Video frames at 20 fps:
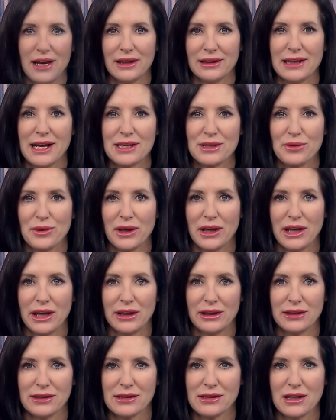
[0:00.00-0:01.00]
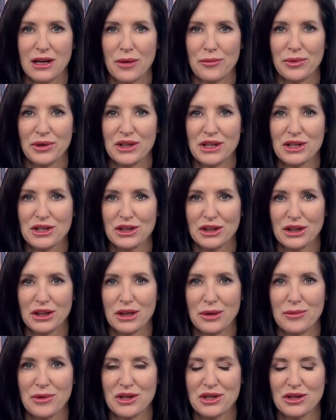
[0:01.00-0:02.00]
Last week, Canada's competition
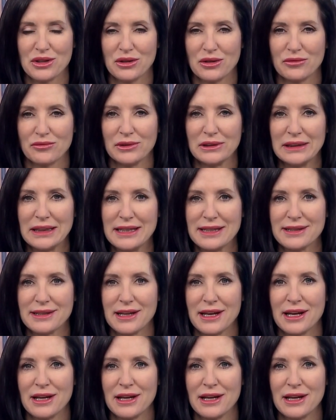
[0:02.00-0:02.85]
commissioner released